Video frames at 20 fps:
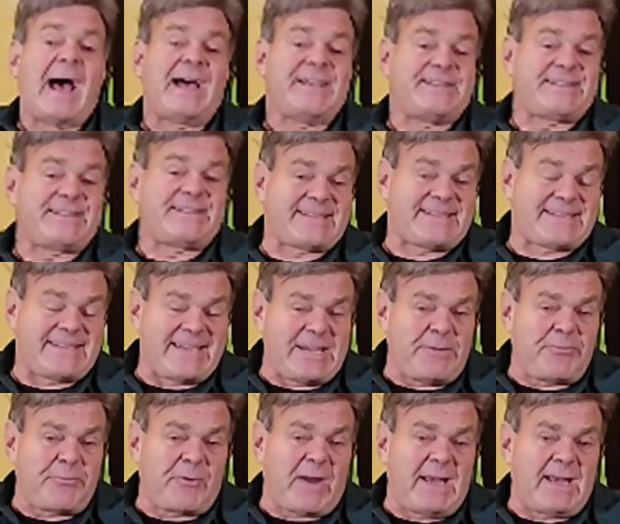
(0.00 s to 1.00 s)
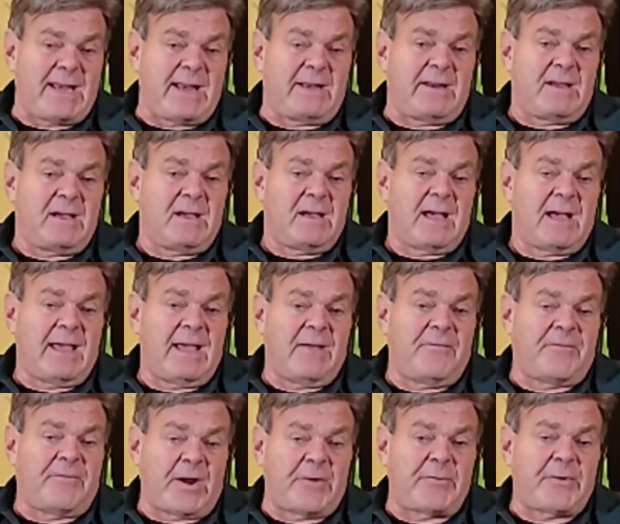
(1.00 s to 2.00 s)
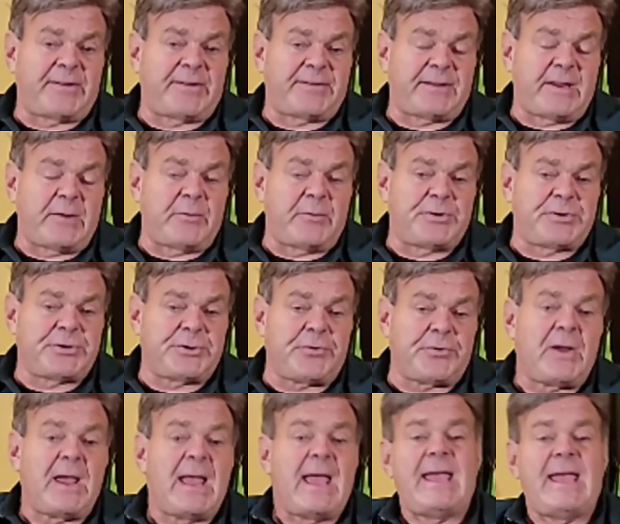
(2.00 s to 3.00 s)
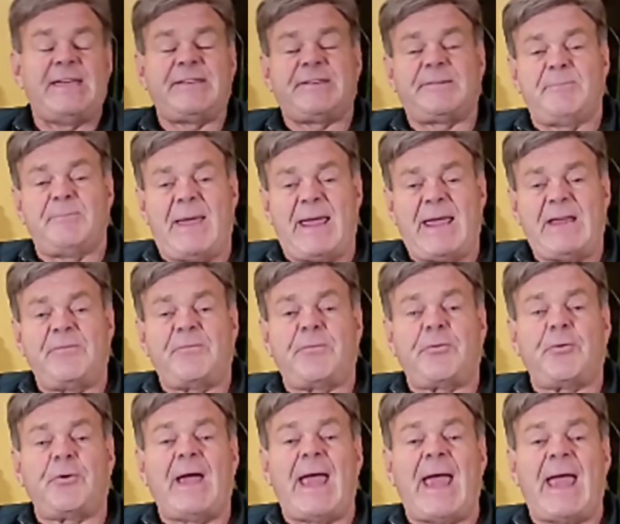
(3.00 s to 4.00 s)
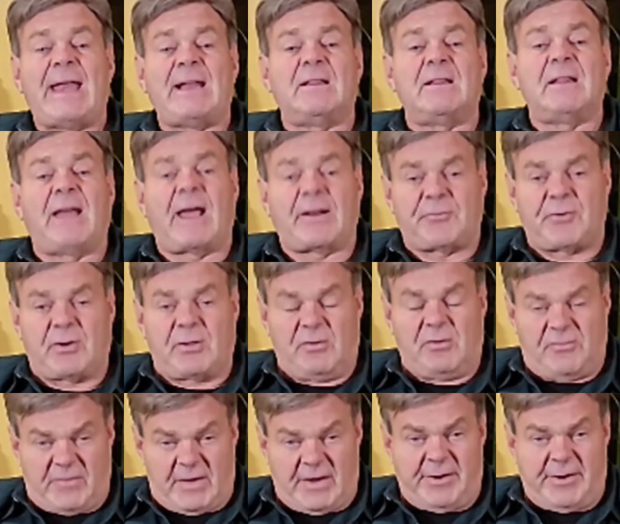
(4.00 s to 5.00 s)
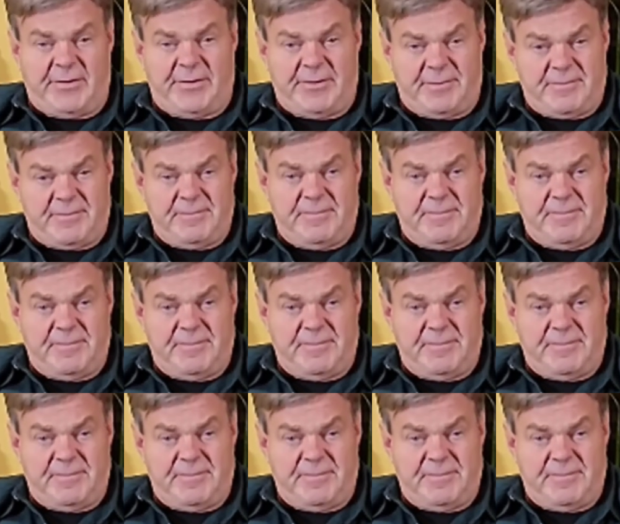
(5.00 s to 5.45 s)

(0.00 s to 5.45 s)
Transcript: A C rated fire extinguisher is for an electrical fire.